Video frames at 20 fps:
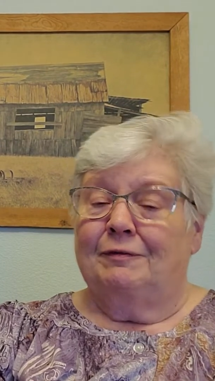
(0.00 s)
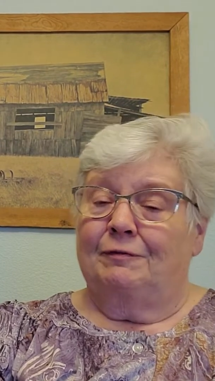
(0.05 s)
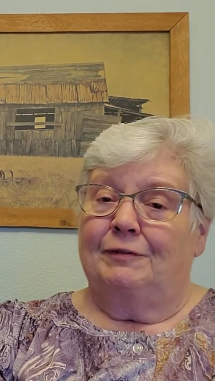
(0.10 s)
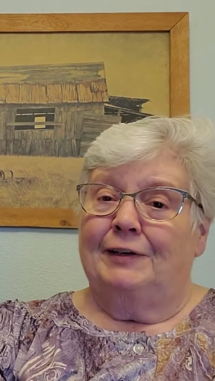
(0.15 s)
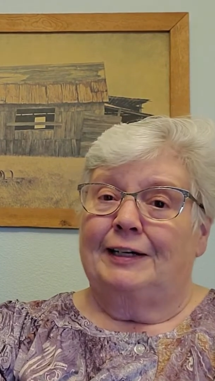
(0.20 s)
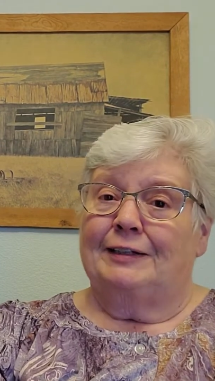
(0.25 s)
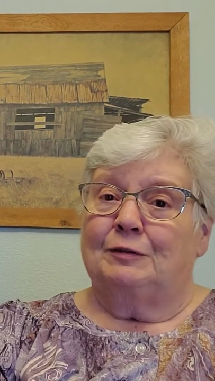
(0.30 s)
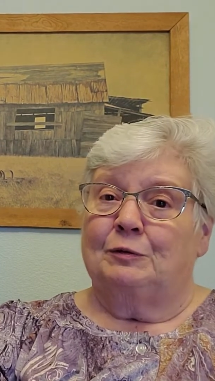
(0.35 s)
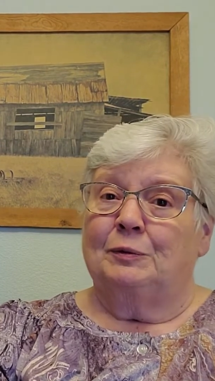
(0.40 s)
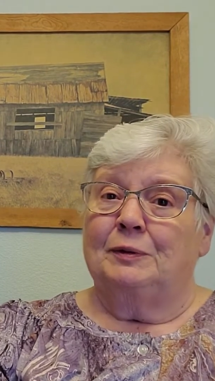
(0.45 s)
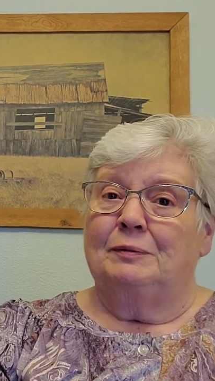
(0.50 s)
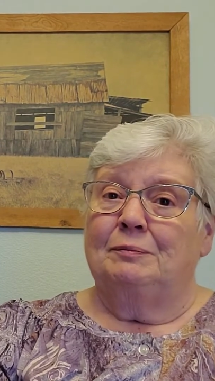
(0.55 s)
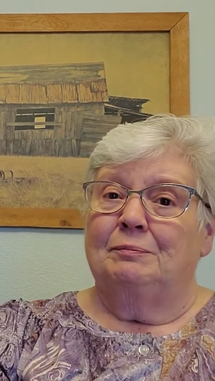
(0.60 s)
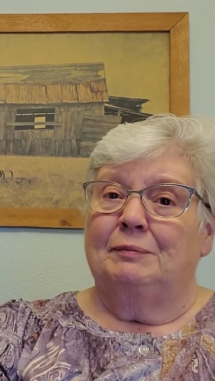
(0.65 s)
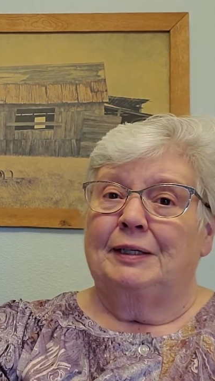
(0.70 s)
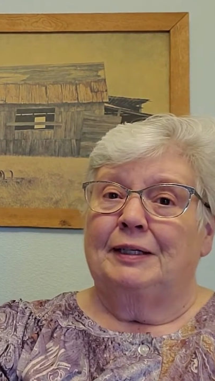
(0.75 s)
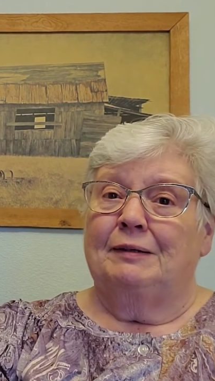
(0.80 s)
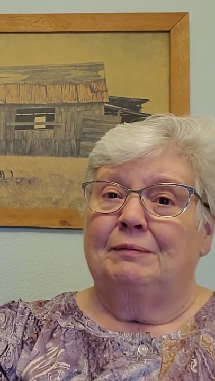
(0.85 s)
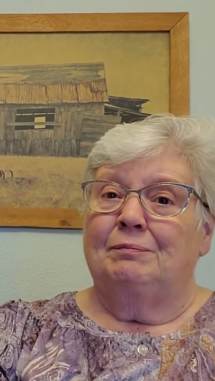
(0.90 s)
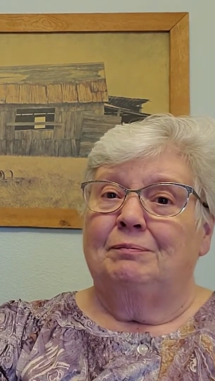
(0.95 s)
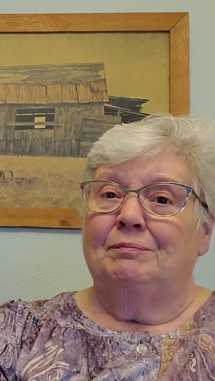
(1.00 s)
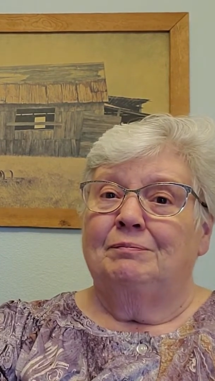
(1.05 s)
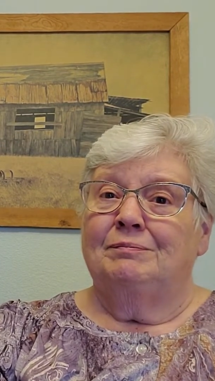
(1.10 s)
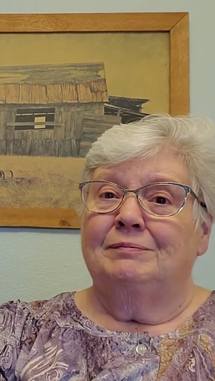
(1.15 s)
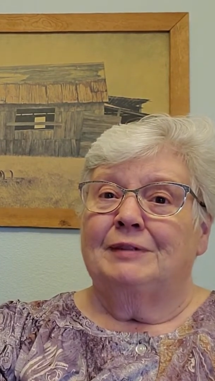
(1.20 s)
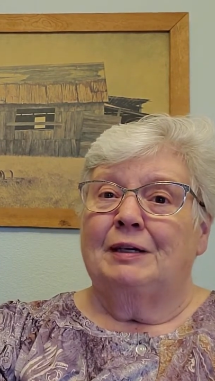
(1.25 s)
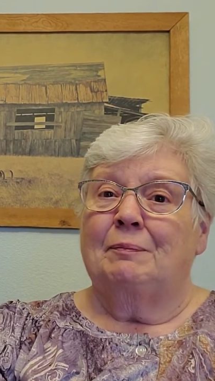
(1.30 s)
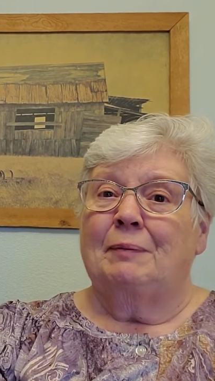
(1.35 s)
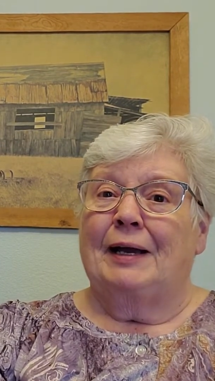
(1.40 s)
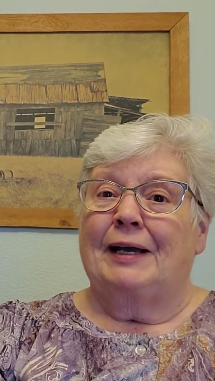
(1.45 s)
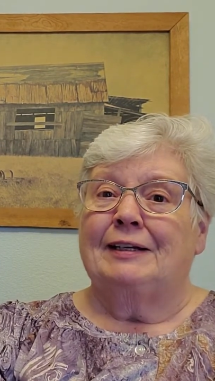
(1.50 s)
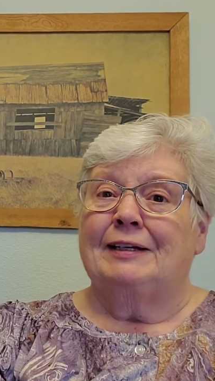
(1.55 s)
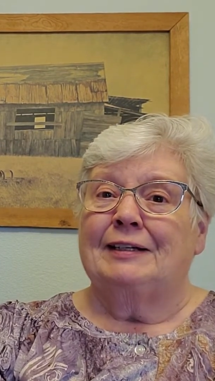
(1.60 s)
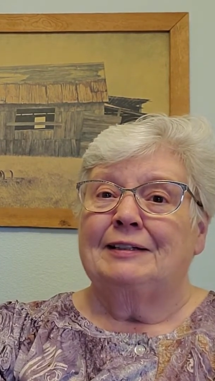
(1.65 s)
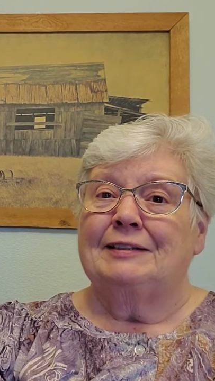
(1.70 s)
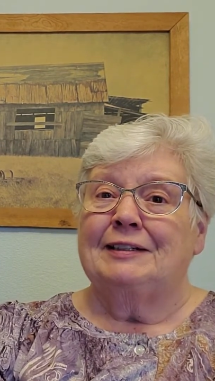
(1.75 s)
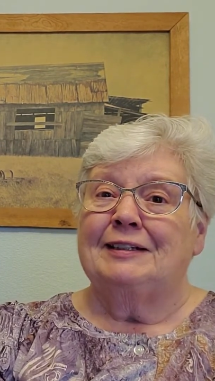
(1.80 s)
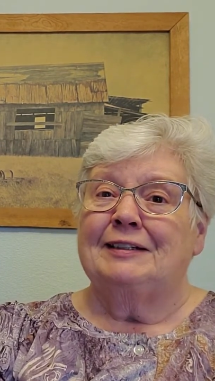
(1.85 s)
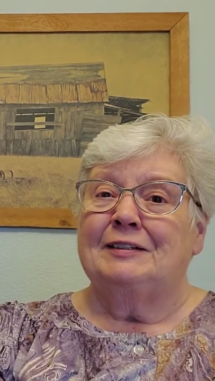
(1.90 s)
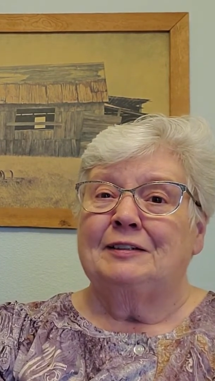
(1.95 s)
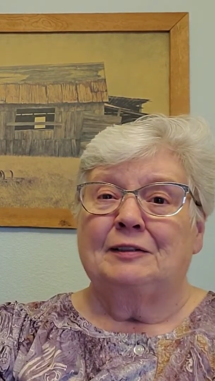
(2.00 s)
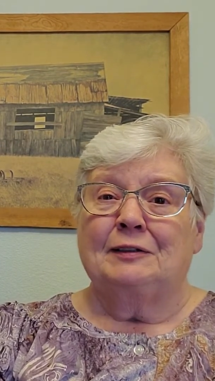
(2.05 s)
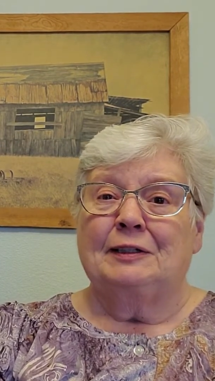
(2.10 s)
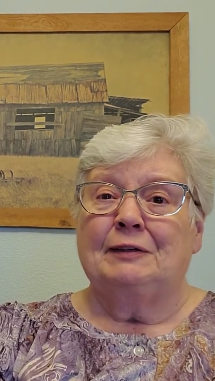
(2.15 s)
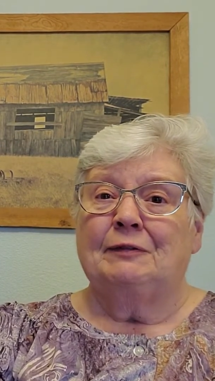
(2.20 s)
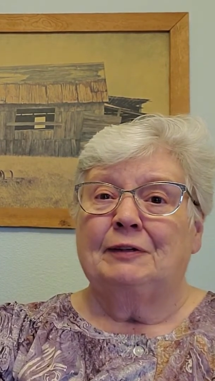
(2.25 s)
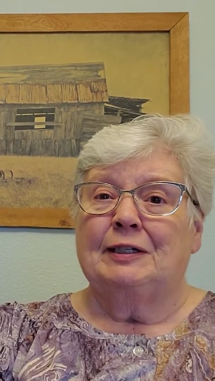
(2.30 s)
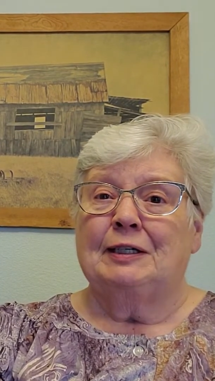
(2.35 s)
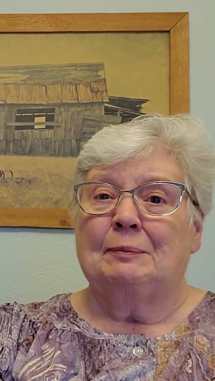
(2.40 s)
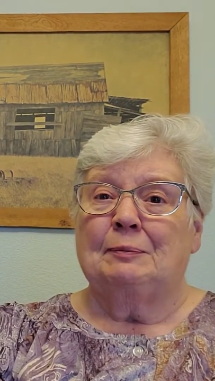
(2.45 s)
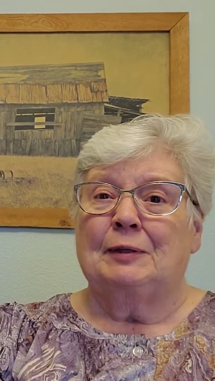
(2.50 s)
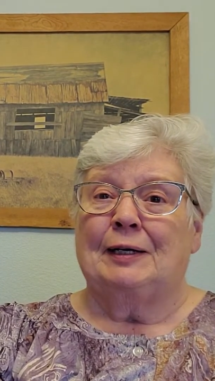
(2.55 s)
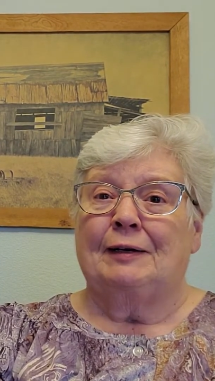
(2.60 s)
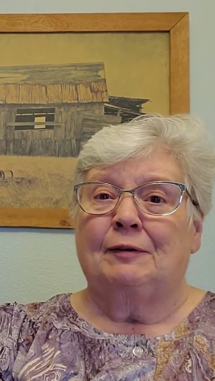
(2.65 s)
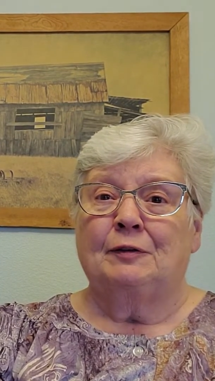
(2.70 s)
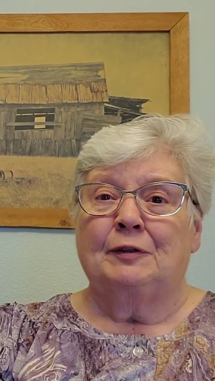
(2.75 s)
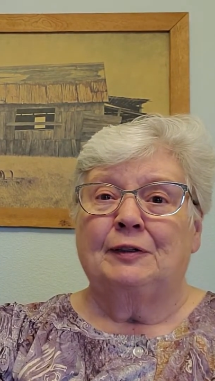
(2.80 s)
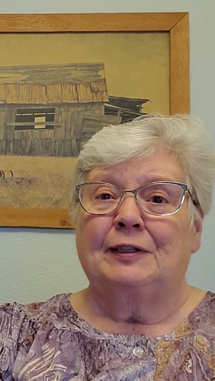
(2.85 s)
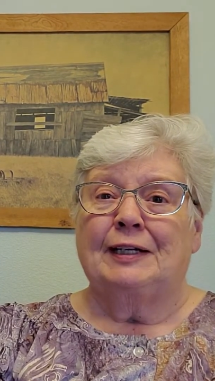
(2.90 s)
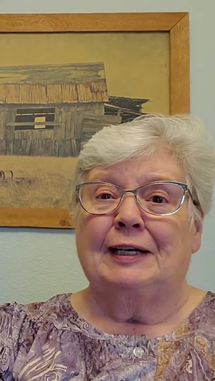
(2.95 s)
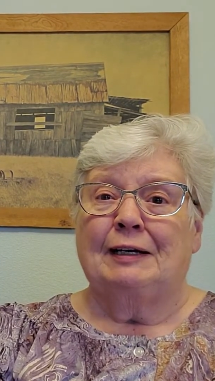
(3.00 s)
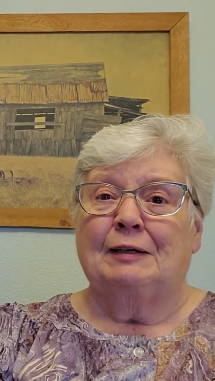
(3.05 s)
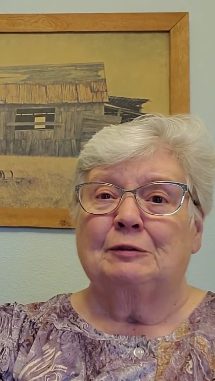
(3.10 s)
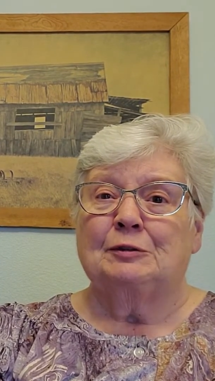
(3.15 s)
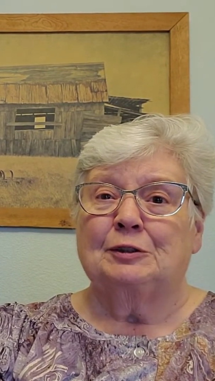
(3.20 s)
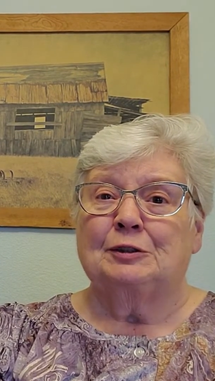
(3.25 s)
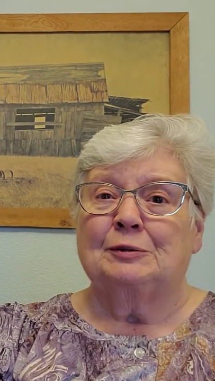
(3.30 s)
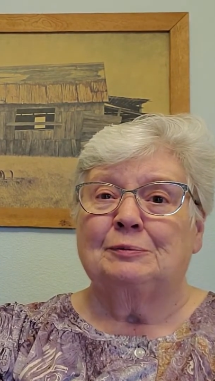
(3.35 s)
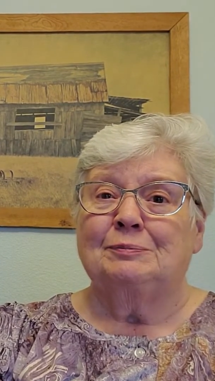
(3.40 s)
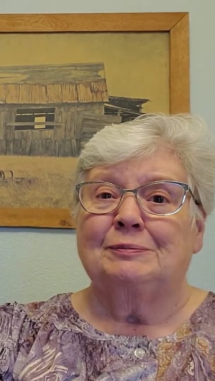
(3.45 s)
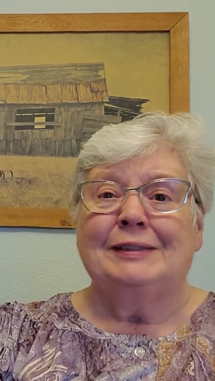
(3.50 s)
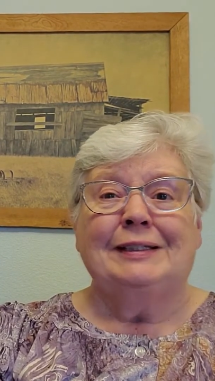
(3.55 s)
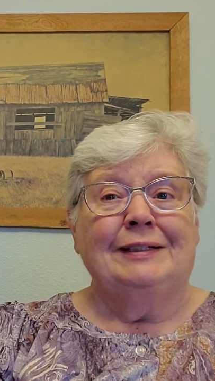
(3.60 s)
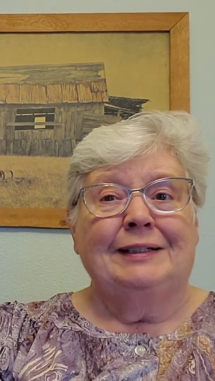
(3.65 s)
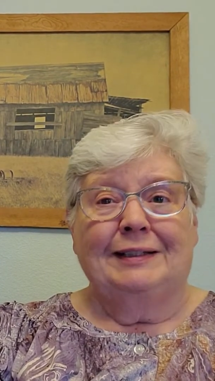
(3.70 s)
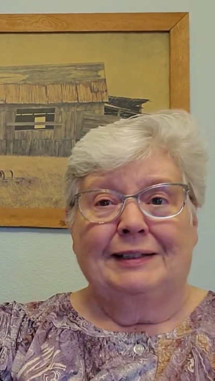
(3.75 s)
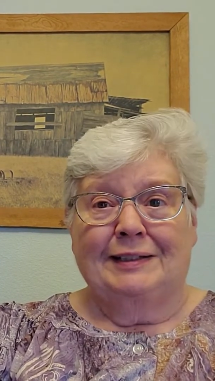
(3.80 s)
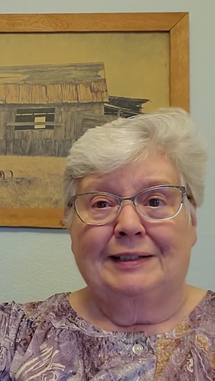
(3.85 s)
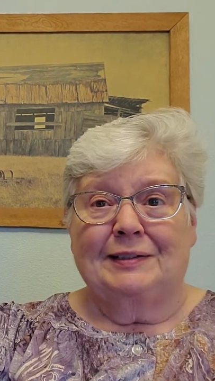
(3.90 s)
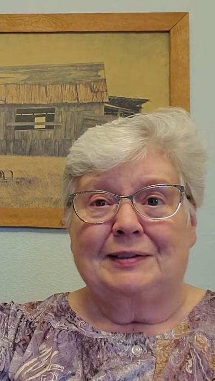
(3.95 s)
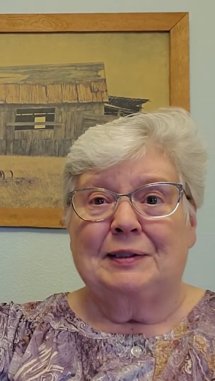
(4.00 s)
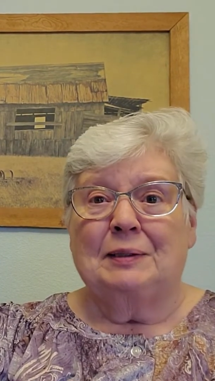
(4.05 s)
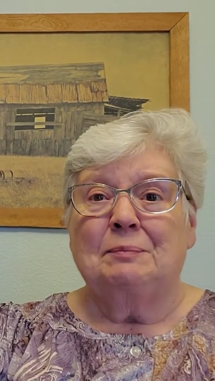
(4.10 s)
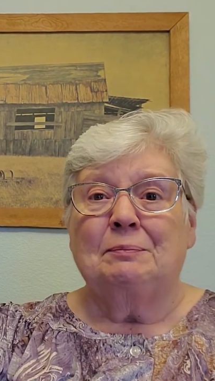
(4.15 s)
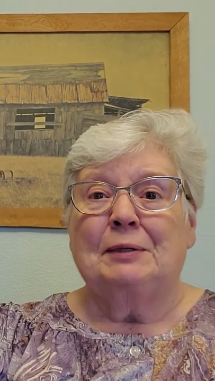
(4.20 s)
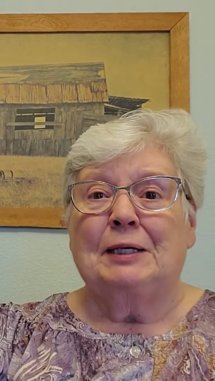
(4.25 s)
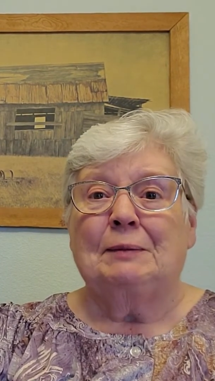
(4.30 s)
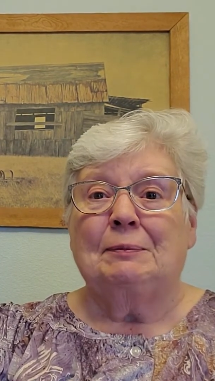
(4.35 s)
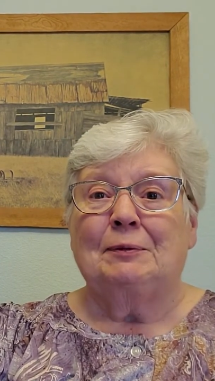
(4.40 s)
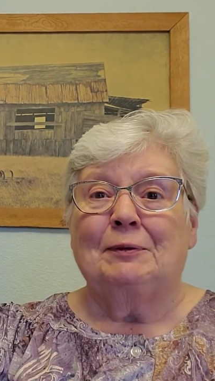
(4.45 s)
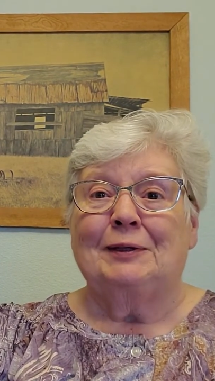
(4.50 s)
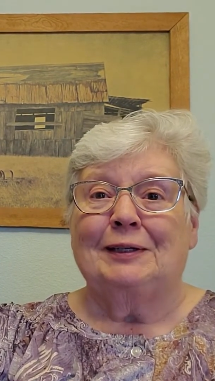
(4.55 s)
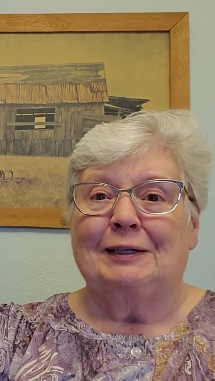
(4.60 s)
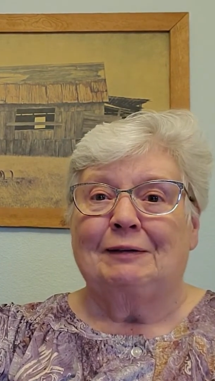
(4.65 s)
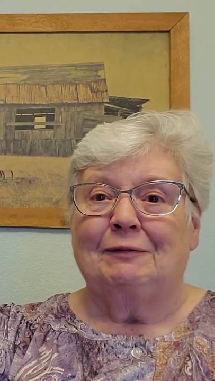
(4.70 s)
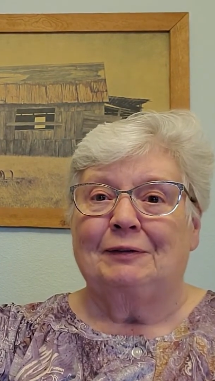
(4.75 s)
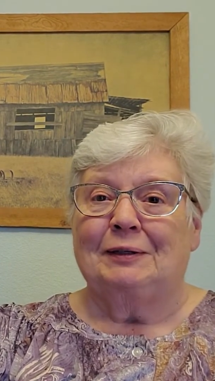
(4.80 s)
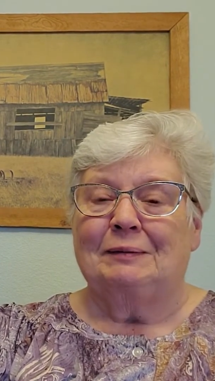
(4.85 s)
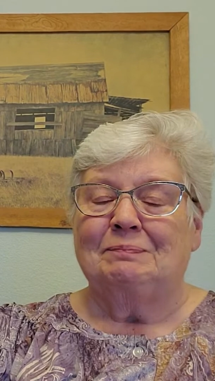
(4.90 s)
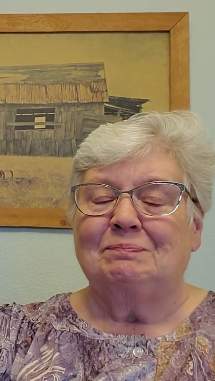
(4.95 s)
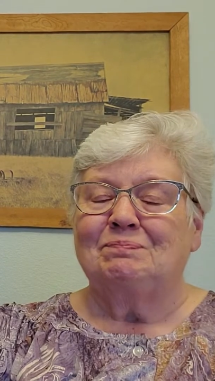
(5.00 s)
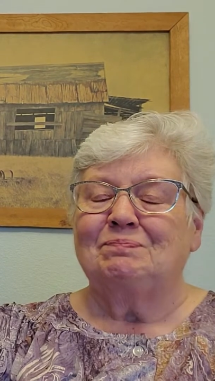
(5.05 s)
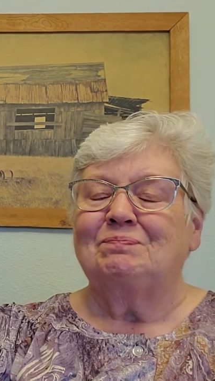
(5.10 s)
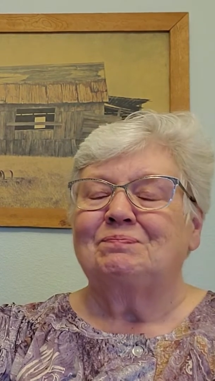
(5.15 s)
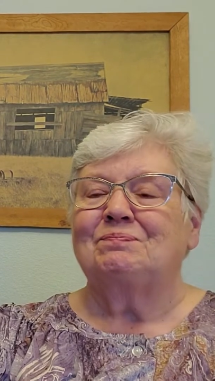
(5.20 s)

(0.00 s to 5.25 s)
In fact, wouldn't be a bad idea to leave a couple out on the counter. Some people love them.